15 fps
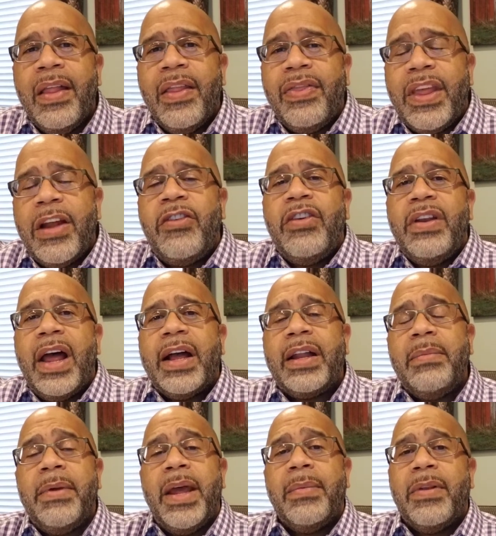that you're not going
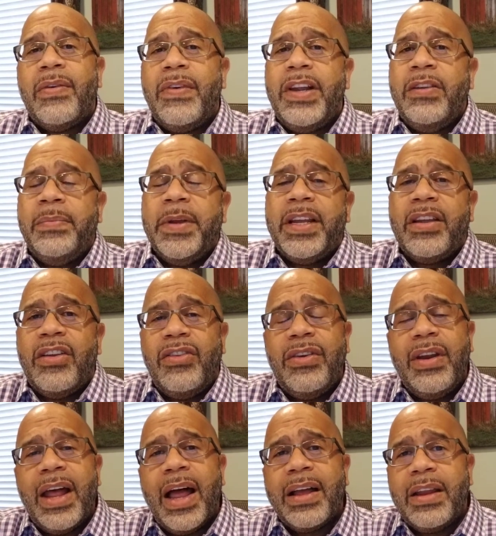to be able to reach, because
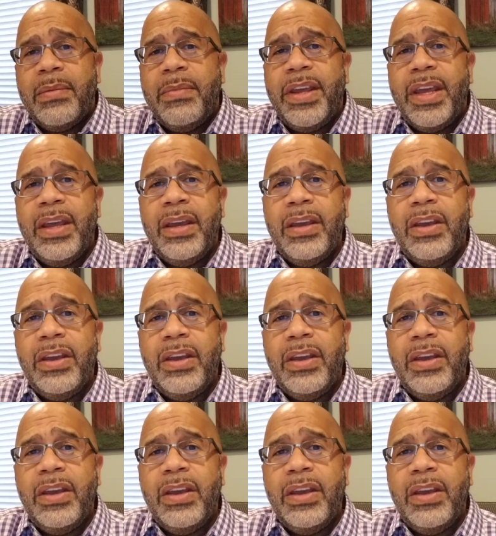you're not going to be,